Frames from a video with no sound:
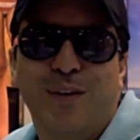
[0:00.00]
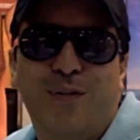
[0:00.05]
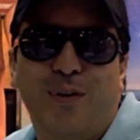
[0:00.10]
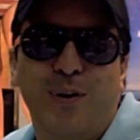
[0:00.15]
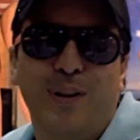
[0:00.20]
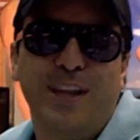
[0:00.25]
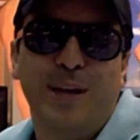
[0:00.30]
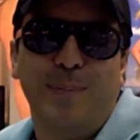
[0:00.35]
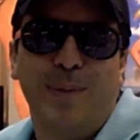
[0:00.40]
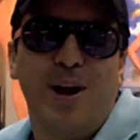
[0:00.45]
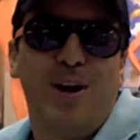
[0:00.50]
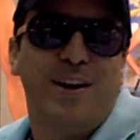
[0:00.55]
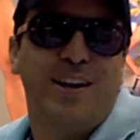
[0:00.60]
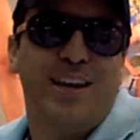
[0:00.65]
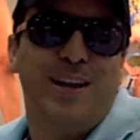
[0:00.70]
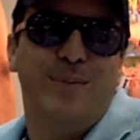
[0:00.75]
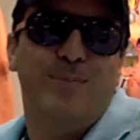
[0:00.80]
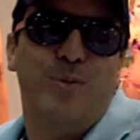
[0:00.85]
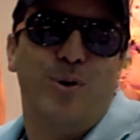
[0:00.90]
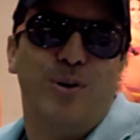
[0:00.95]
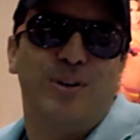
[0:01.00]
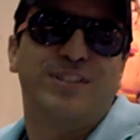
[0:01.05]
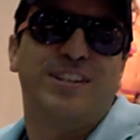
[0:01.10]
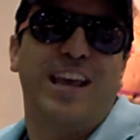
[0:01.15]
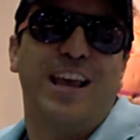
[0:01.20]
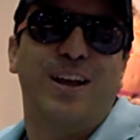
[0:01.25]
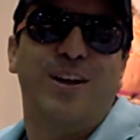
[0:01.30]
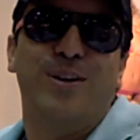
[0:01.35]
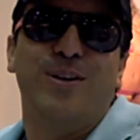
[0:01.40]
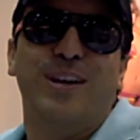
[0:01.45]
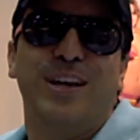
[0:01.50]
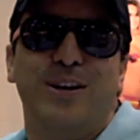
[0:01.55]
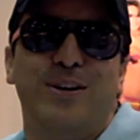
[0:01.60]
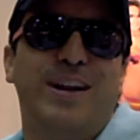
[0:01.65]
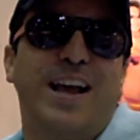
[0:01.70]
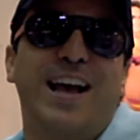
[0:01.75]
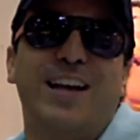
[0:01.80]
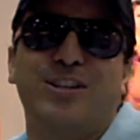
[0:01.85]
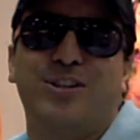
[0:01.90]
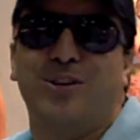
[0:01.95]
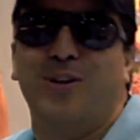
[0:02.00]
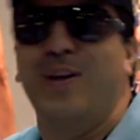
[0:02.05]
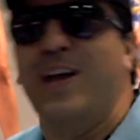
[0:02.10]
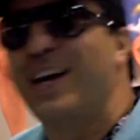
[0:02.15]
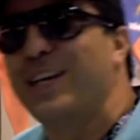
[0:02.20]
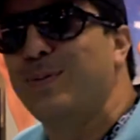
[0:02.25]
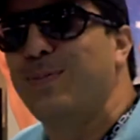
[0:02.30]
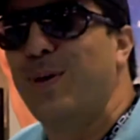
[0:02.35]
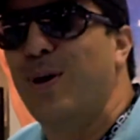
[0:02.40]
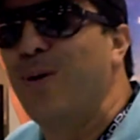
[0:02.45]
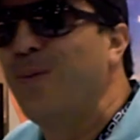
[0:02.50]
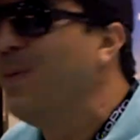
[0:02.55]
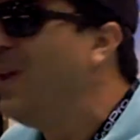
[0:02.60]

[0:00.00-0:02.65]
for the American Motorcycle International Expo.